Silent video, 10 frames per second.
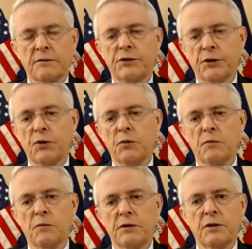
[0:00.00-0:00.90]

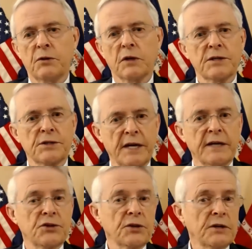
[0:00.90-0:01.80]
doomed to
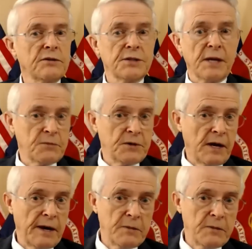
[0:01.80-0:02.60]
extinction sometime,